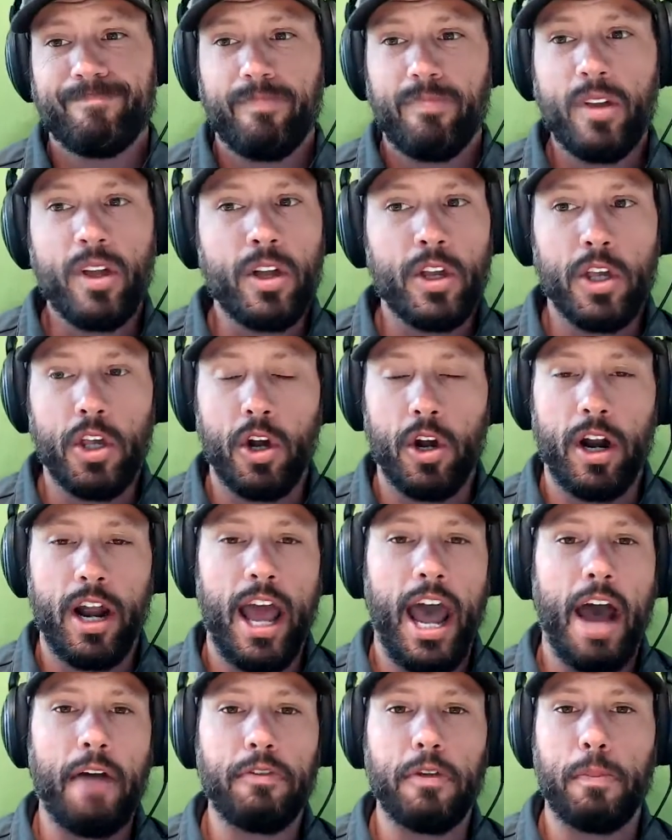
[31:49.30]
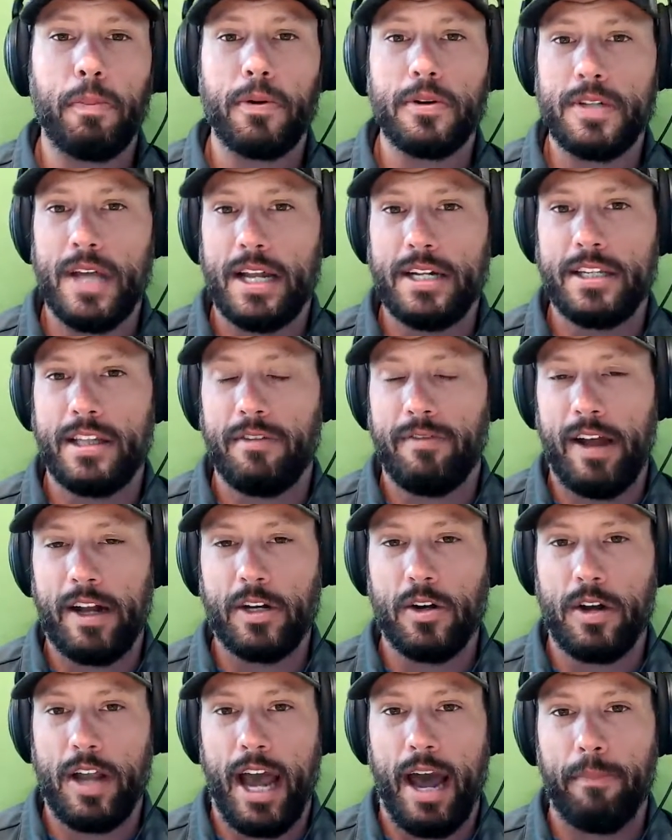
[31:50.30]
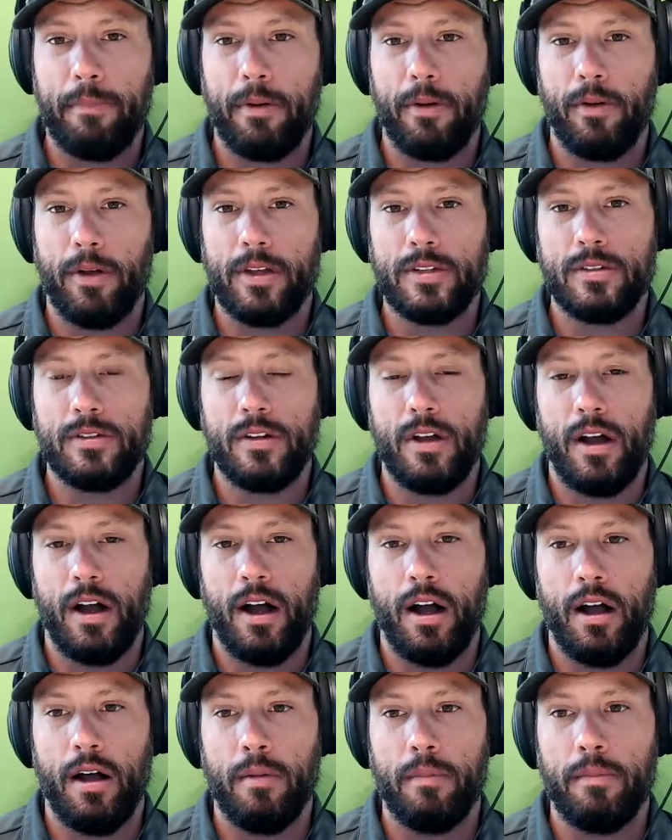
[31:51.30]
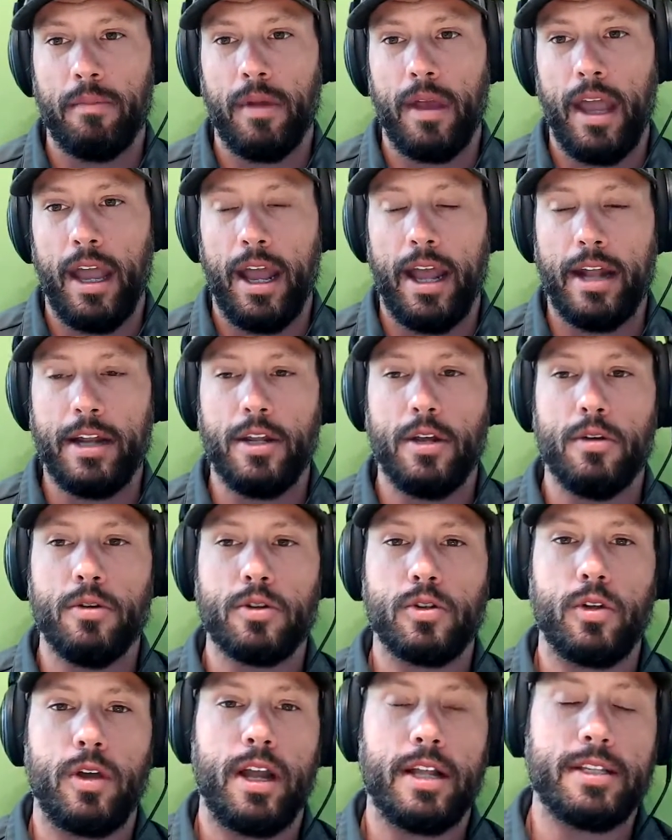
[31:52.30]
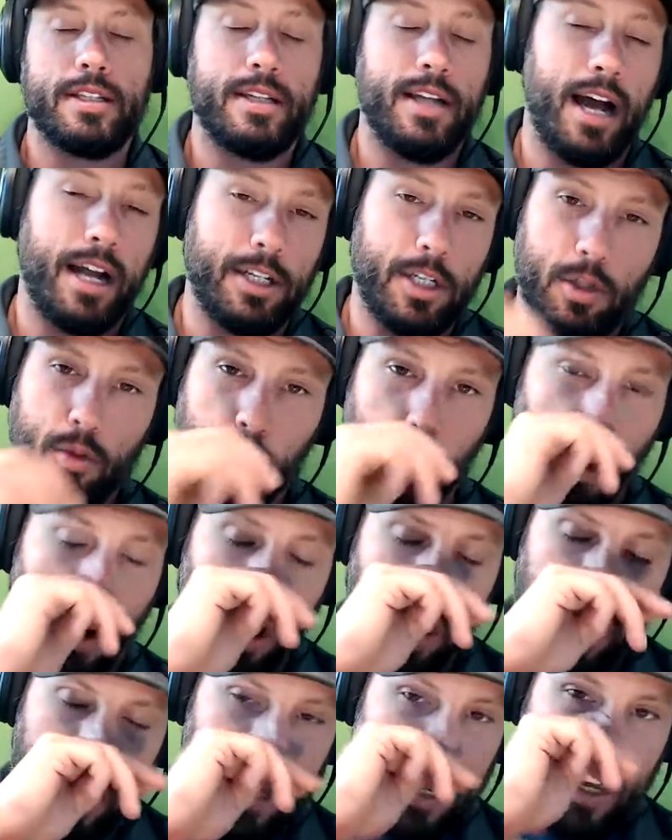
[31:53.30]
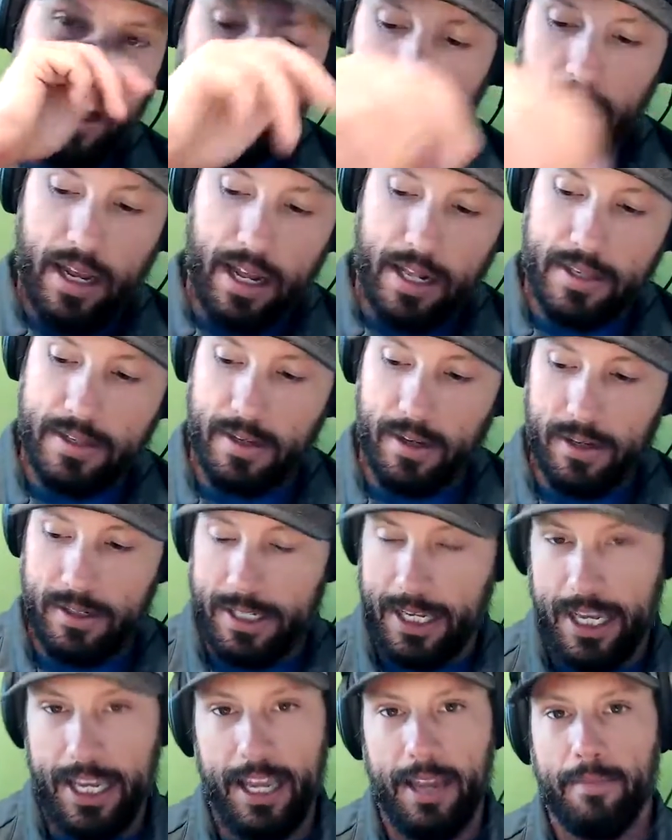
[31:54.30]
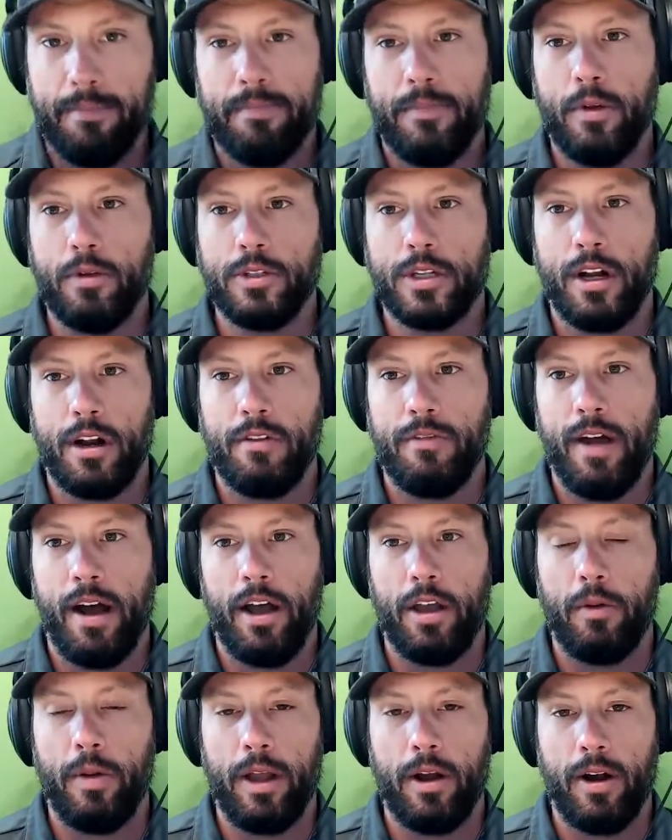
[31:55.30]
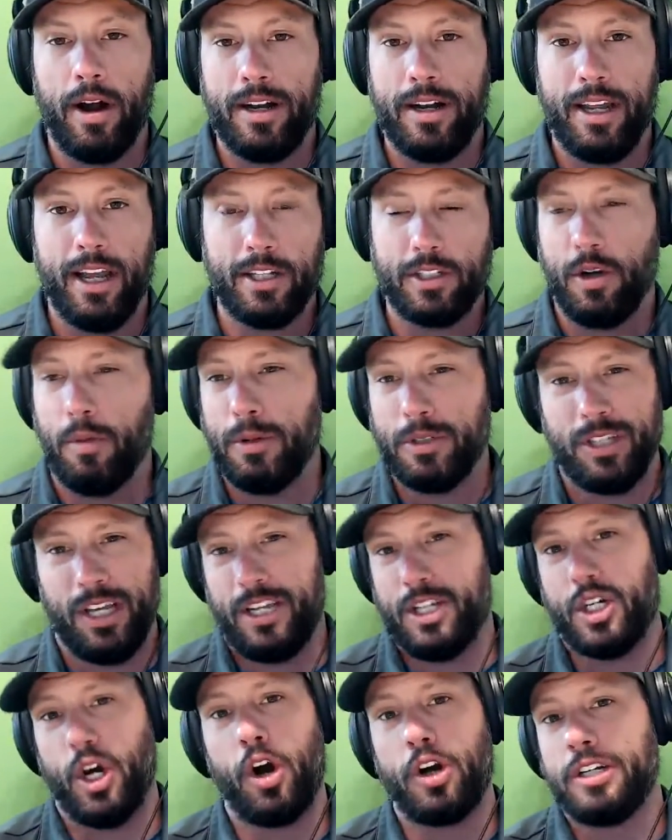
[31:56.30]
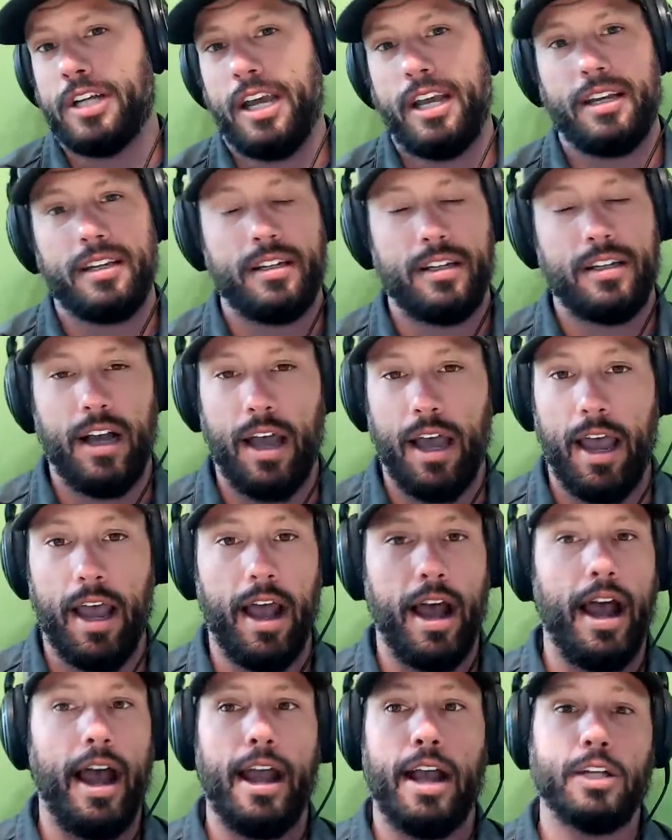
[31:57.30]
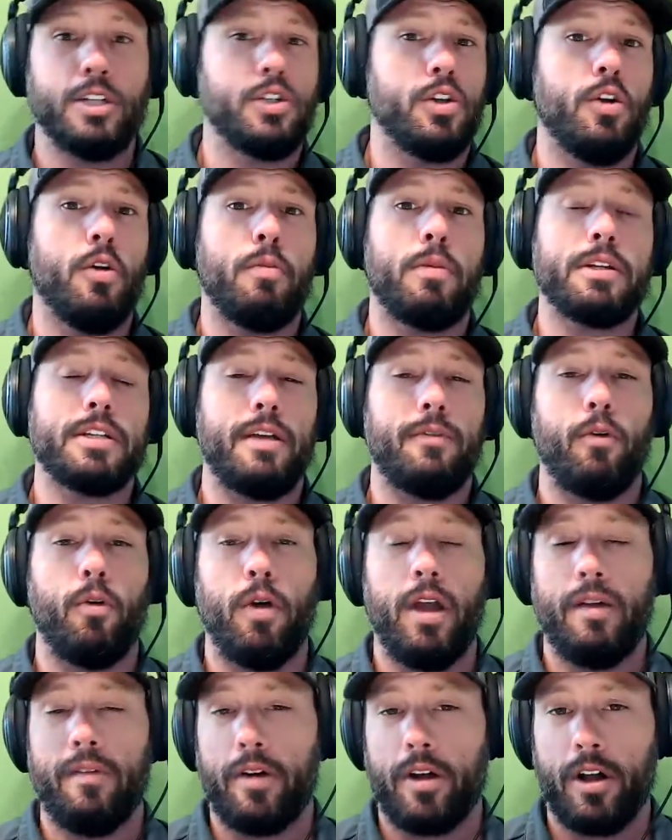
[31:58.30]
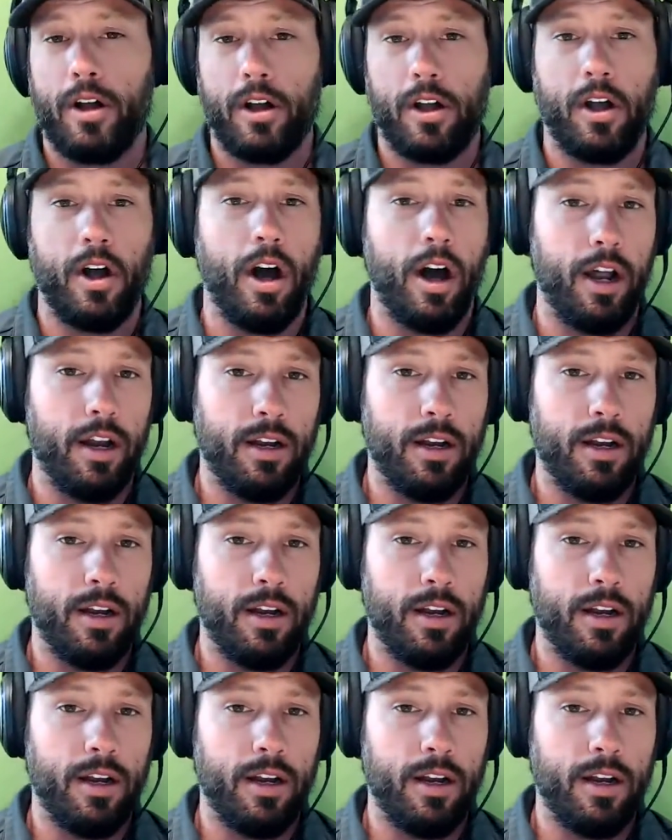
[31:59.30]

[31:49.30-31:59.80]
you're going to have to present to the venture capitalist. And usually it's not just one, it's a team who's going to evaluate your idea. It's almost like Shark Tank, I assume, because I've only ever caught